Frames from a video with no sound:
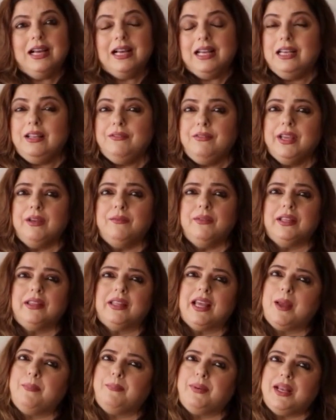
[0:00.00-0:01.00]
Living with
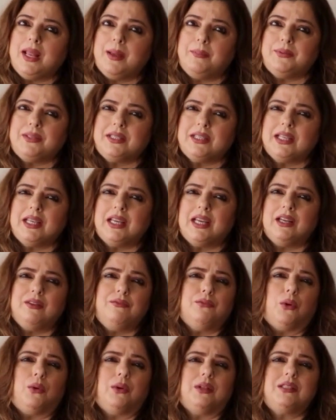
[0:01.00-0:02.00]
epilepsy
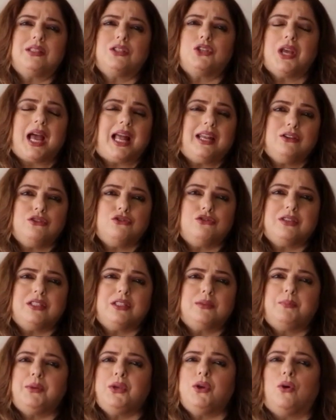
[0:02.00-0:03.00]
involves
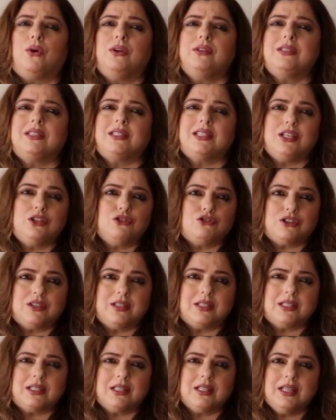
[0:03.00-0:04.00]
challenges beyond
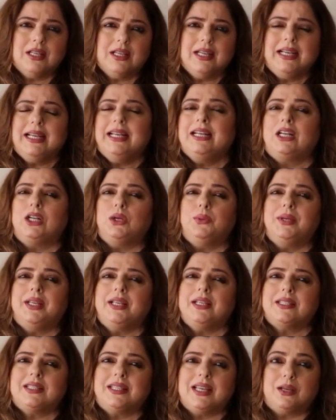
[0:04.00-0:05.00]
seizures,
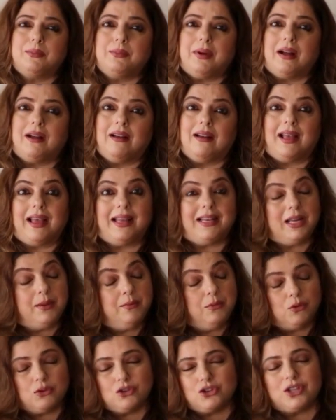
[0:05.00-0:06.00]
including stigma and
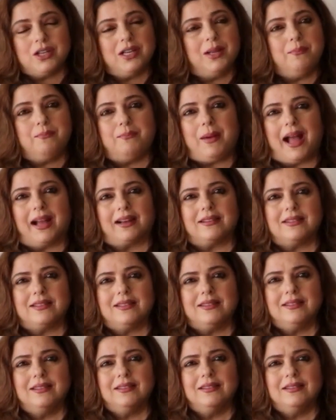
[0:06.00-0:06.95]
emotional impact.